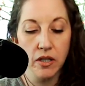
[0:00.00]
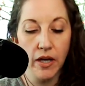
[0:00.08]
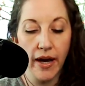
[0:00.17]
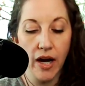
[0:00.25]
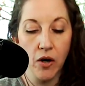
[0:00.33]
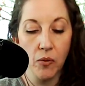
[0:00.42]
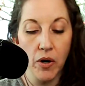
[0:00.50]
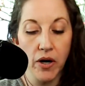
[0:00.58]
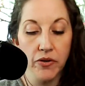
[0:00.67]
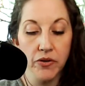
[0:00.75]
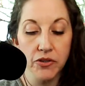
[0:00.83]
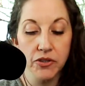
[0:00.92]
how
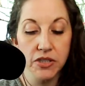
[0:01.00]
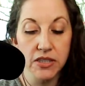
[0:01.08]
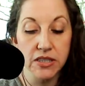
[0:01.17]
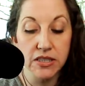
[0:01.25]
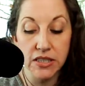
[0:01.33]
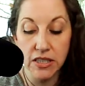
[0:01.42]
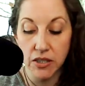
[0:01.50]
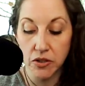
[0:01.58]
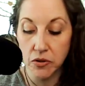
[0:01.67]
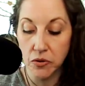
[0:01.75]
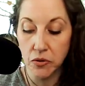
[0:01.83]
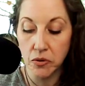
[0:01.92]
others see
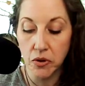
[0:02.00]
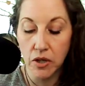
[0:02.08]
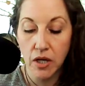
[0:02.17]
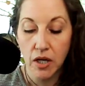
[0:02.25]
you.